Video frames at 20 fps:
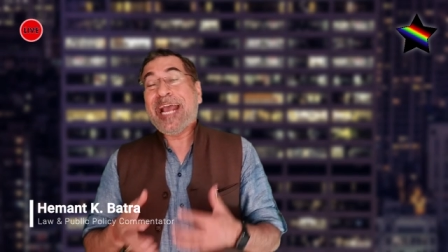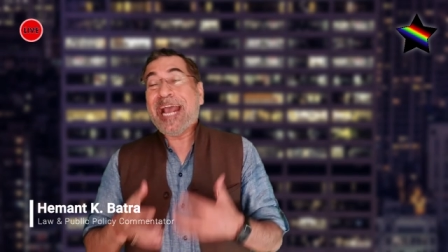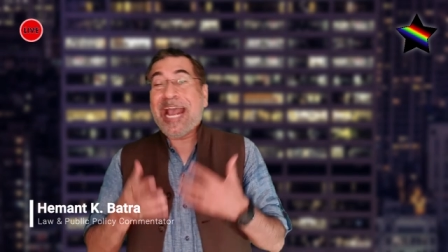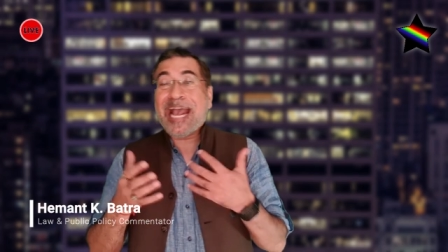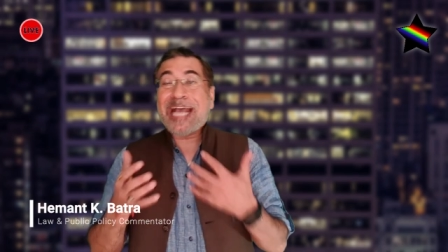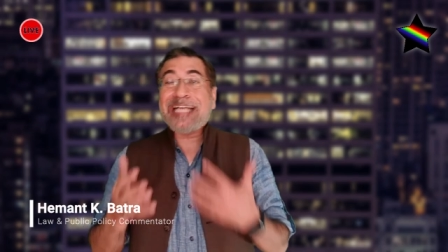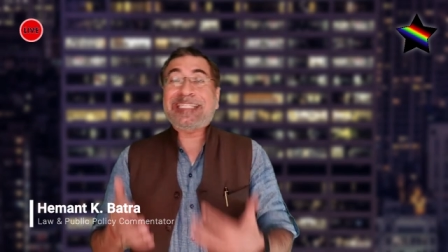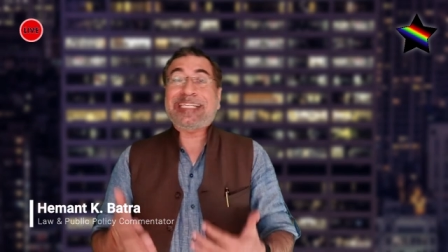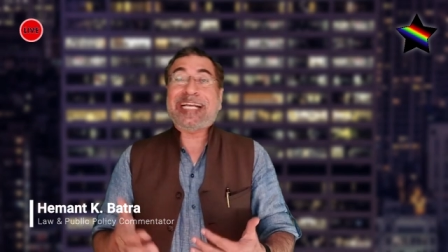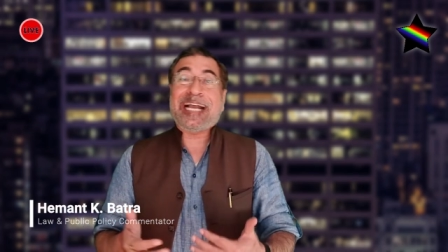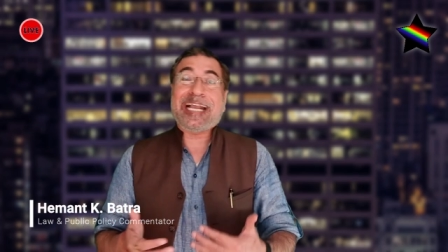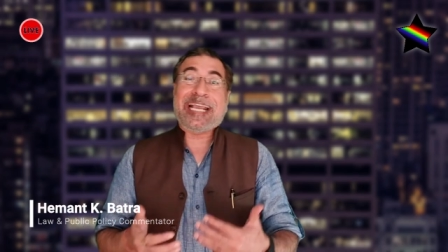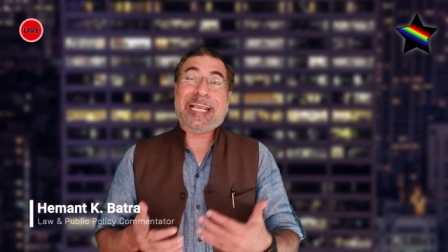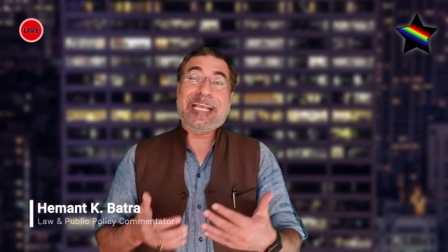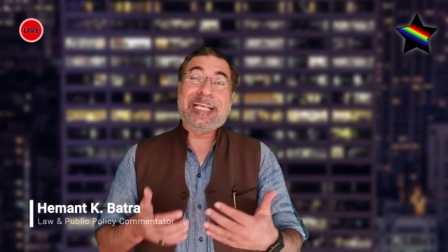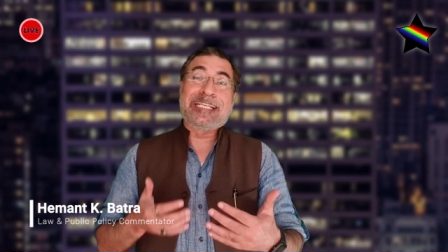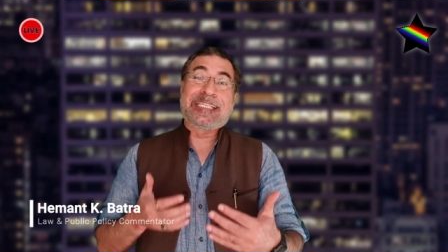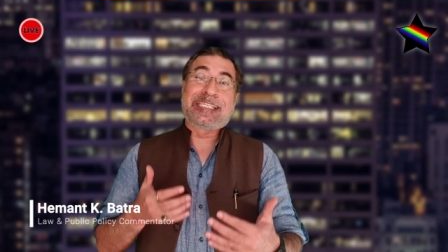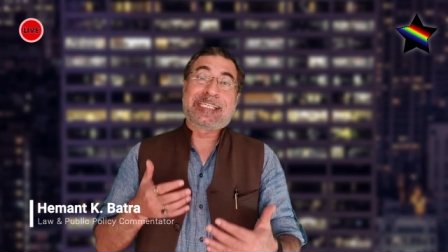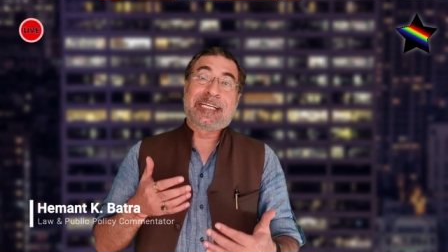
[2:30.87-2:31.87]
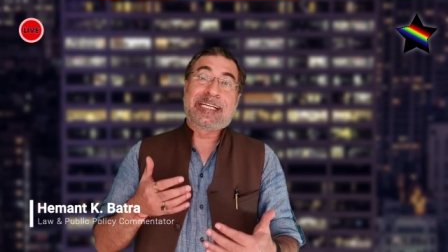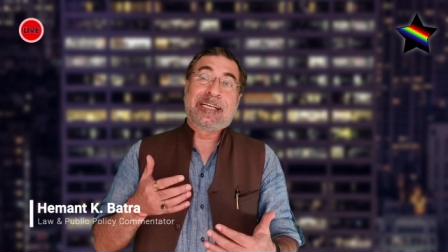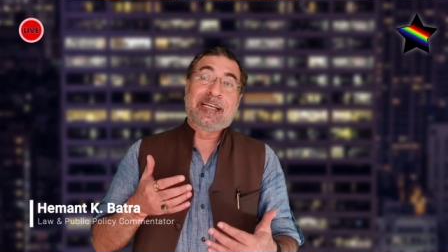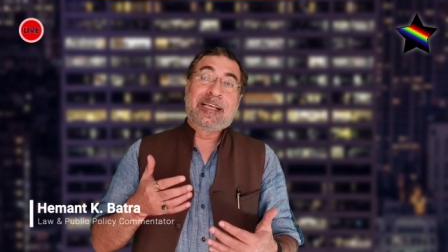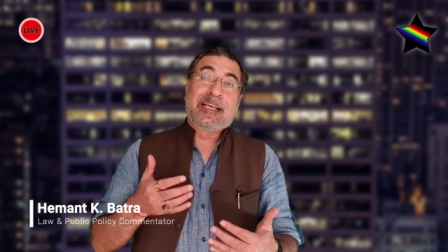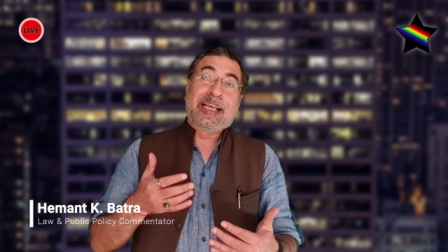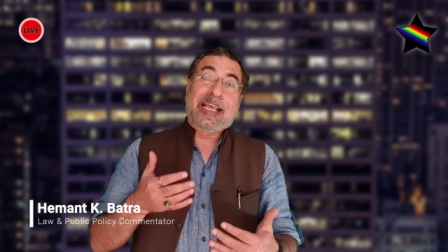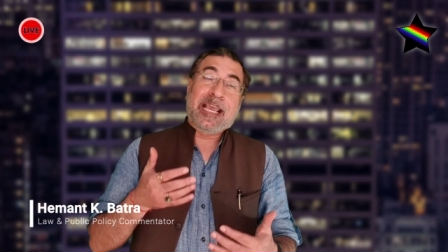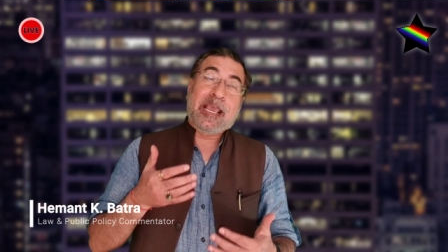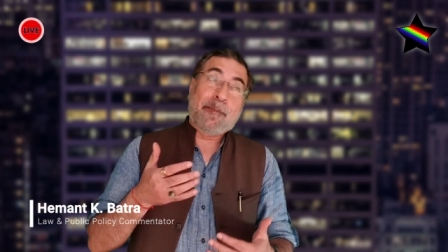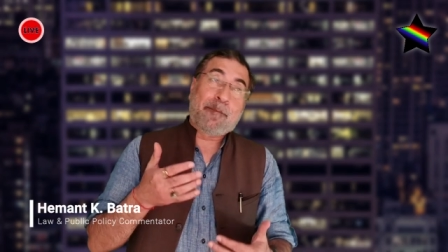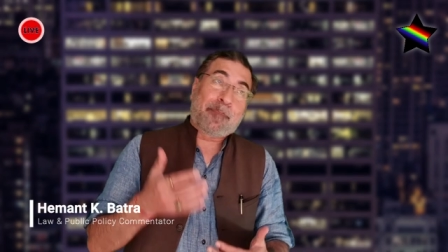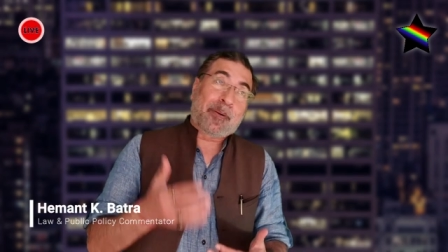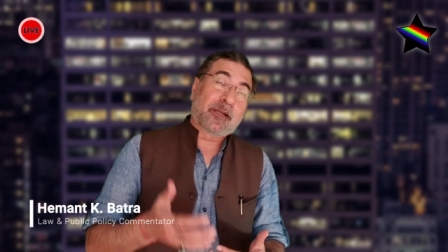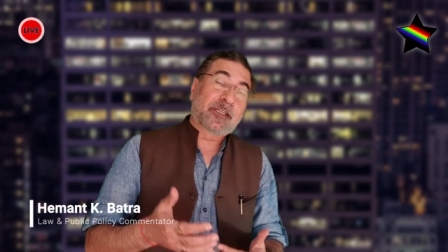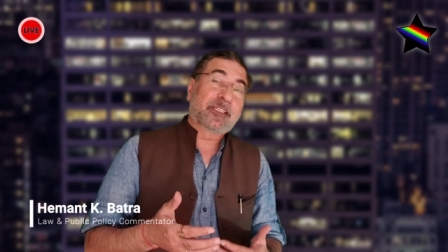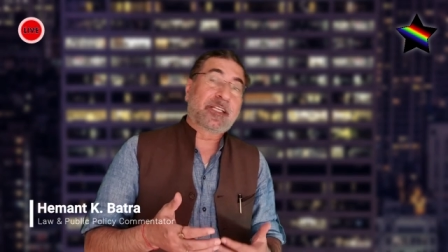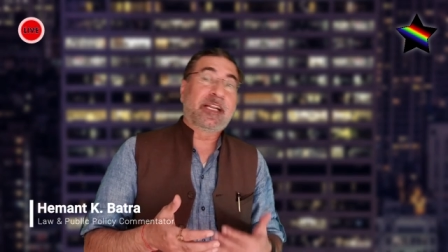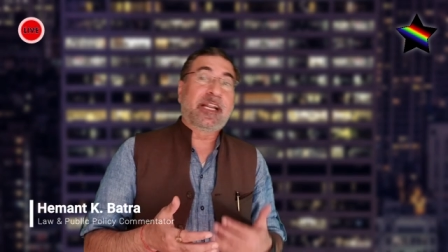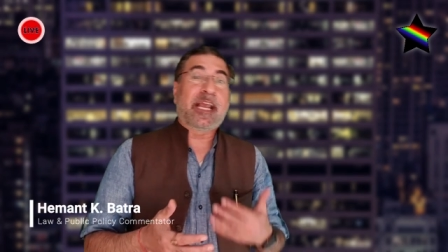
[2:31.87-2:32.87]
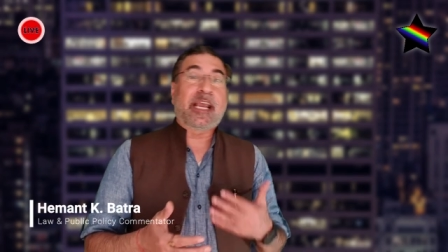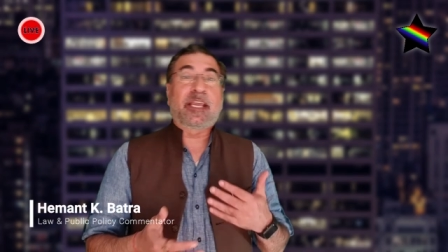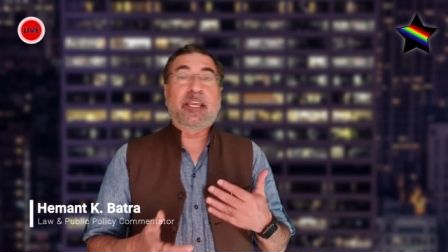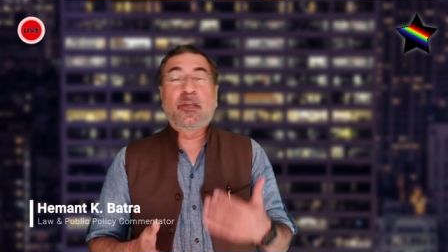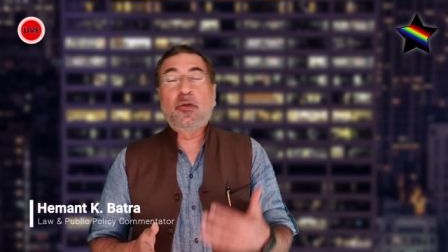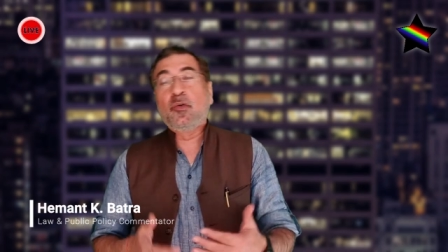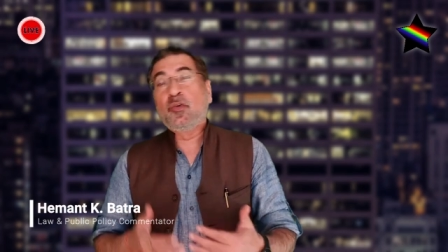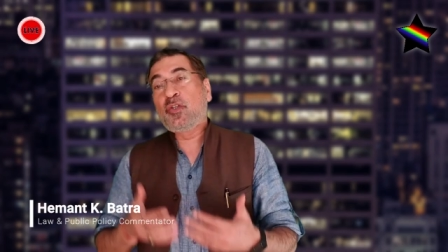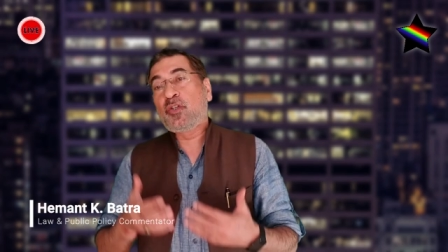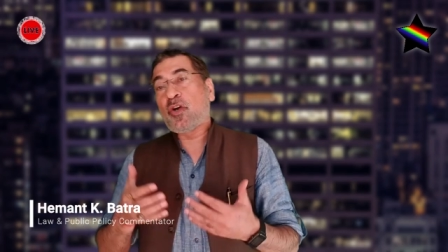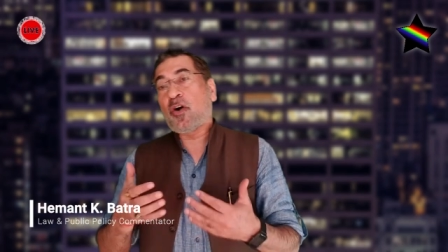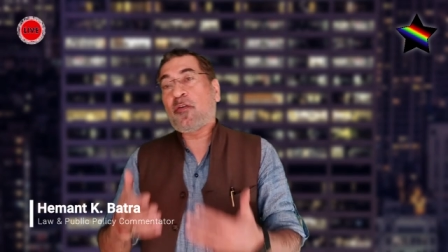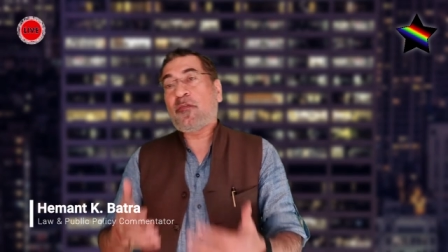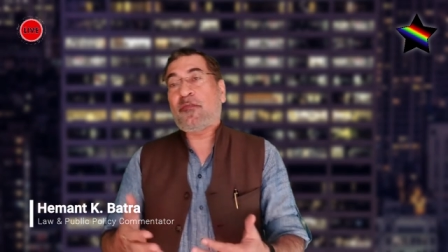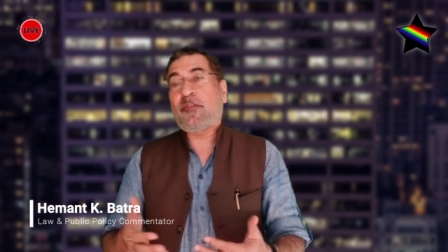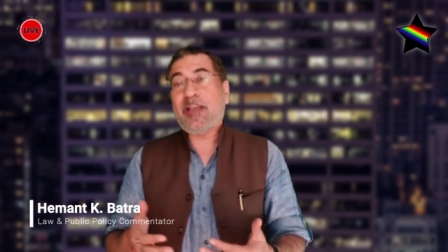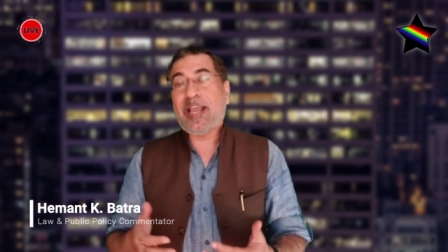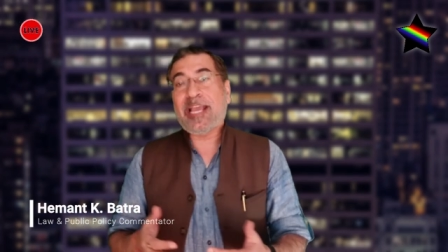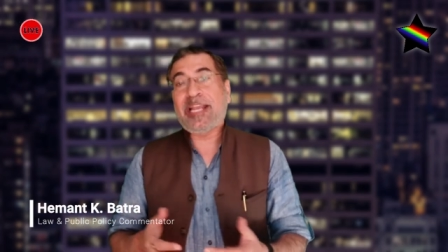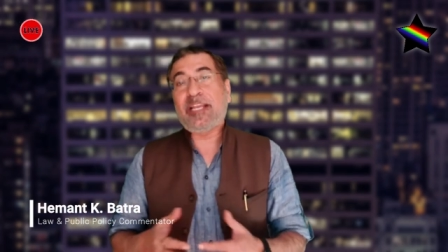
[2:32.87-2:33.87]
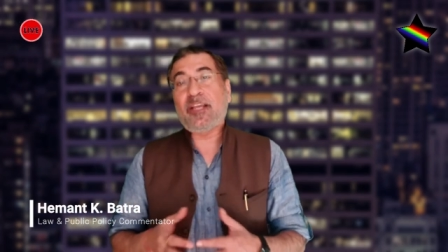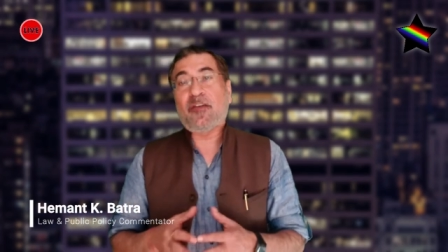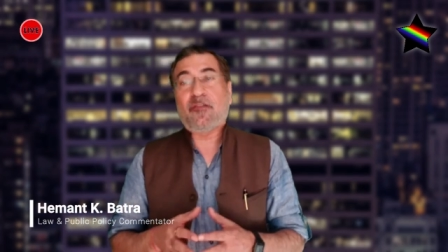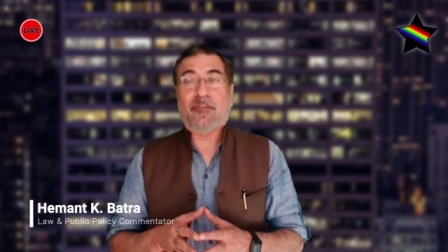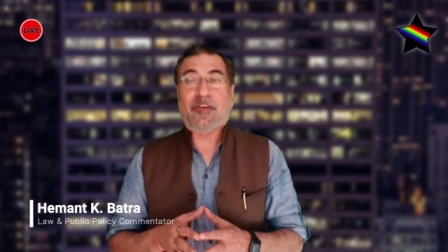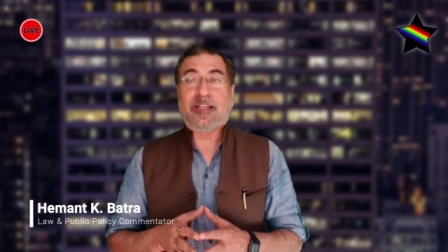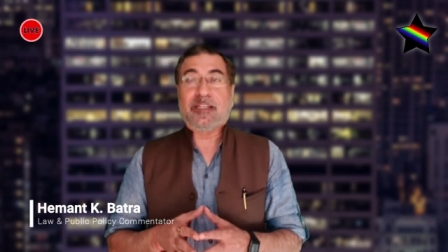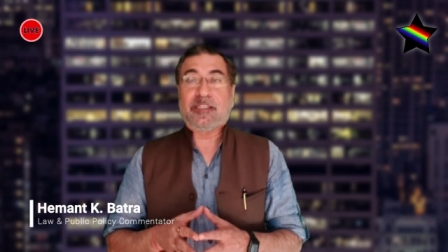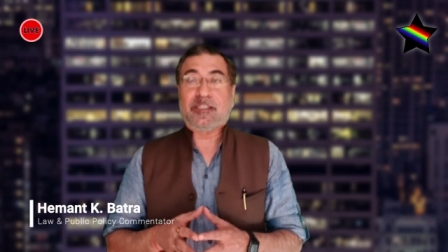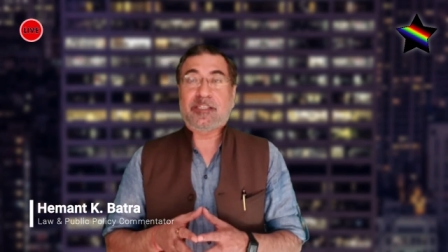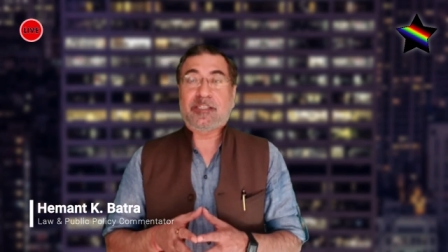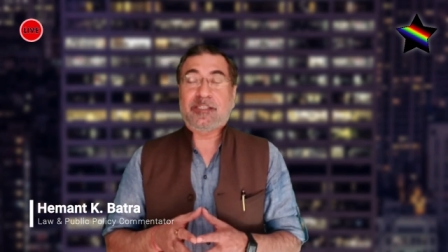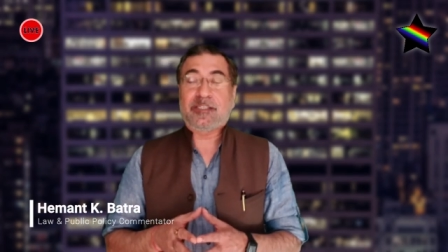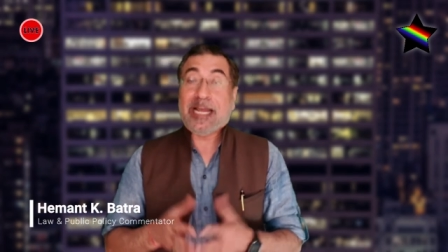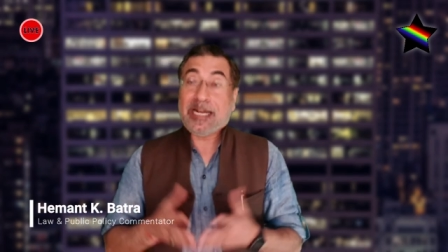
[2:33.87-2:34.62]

as against a person accused of any offense.